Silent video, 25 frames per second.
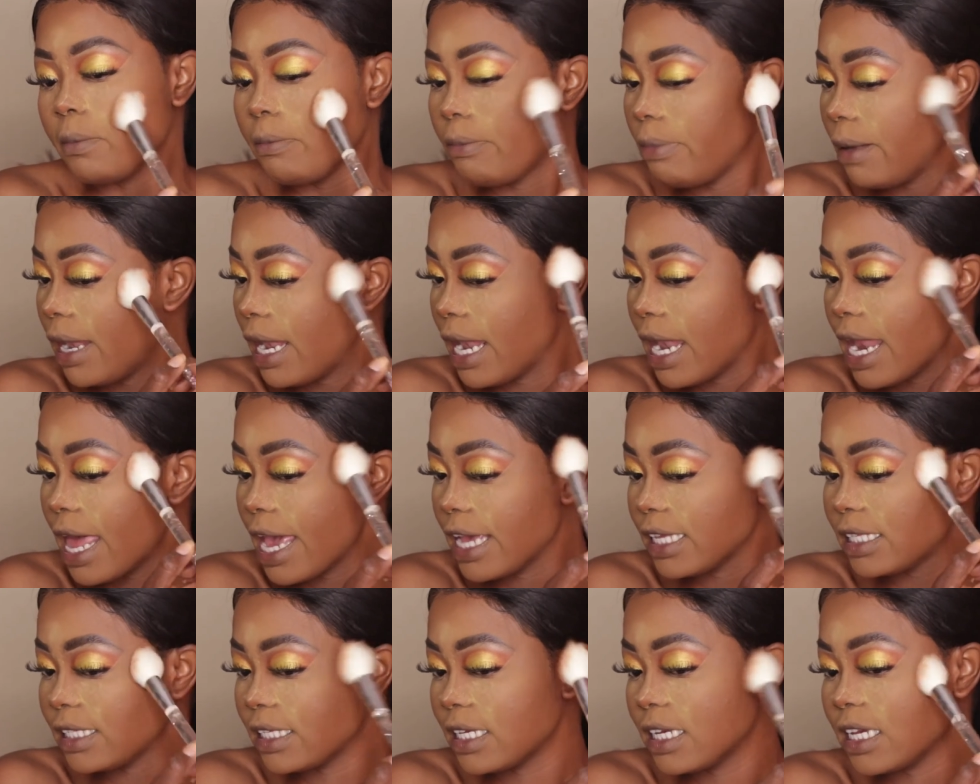
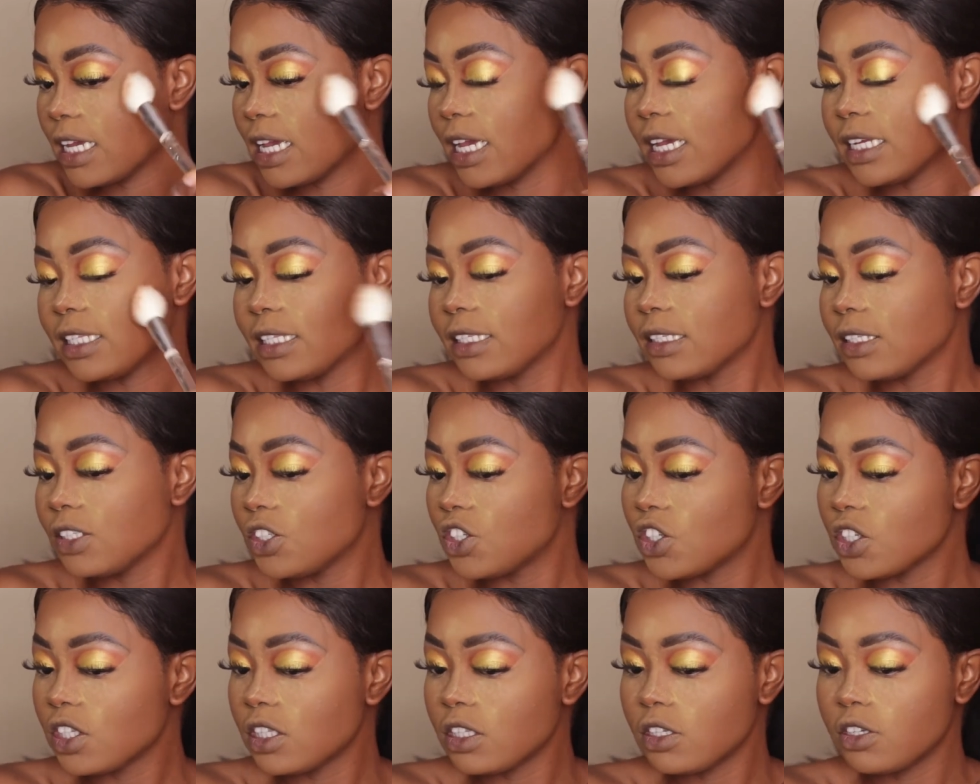placing it
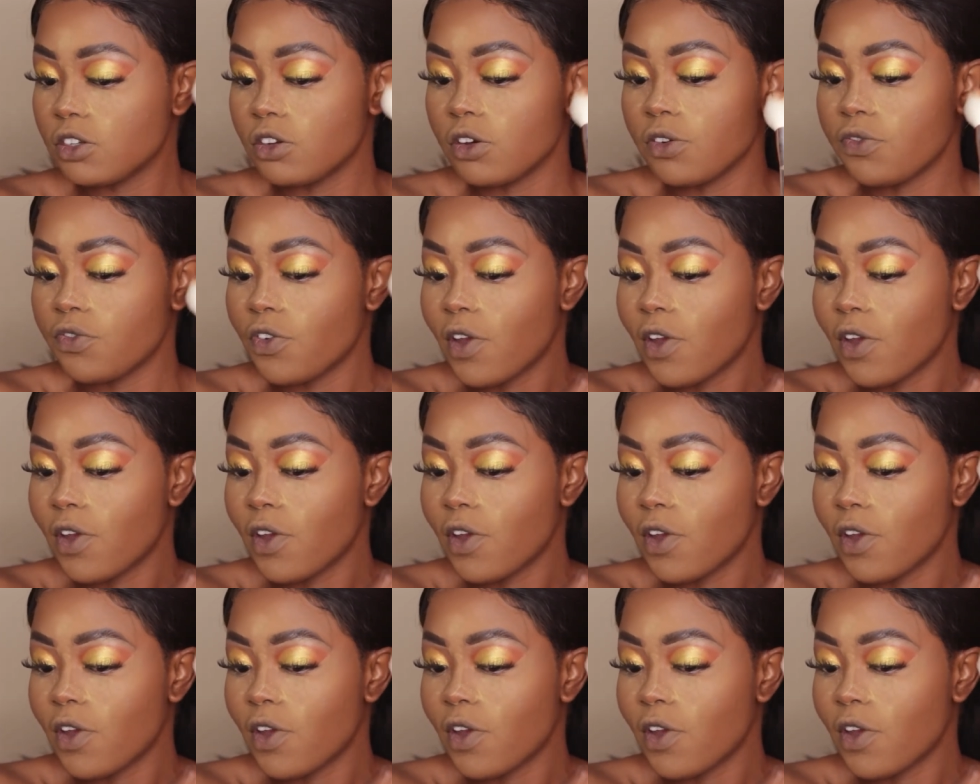just, you know,